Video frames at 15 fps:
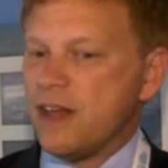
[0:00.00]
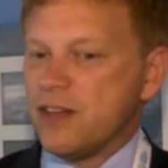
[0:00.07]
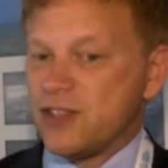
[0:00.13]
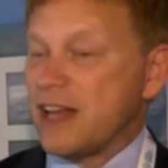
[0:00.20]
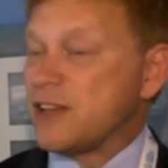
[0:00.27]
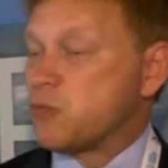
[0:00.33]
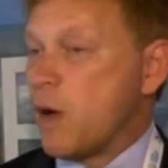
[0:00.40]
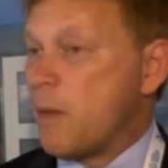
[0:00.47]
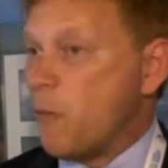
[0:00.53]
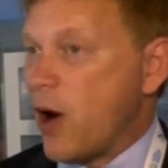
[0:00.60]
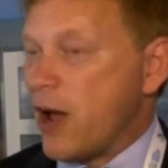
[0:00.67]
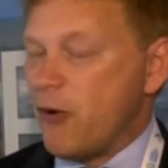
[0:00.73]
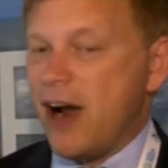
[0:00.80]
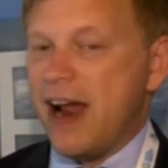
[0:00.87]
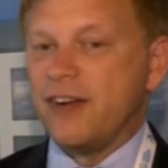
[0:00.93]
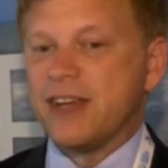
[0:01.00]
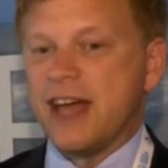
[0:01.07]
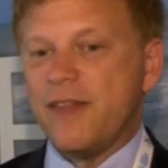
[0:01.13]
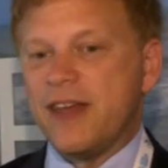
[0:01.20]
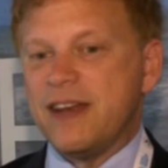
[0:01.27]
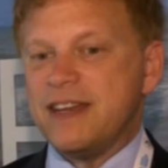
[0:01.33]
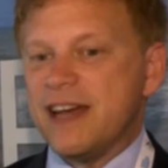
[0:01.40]
So that's one way around.
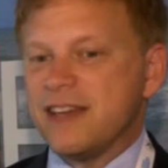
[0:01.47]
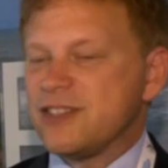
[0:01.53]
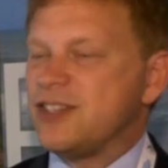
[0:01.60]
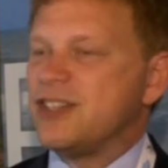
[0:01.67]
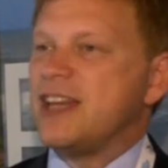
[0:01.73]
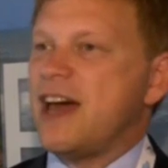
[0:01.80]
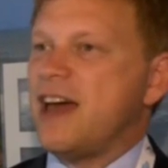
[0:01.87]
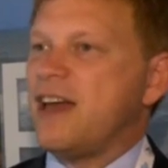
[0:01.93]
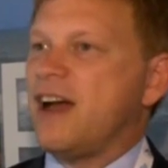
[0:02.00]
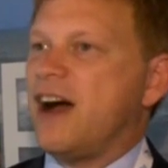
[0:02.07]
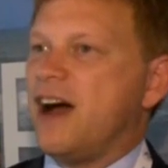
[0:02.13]
And then yesterday,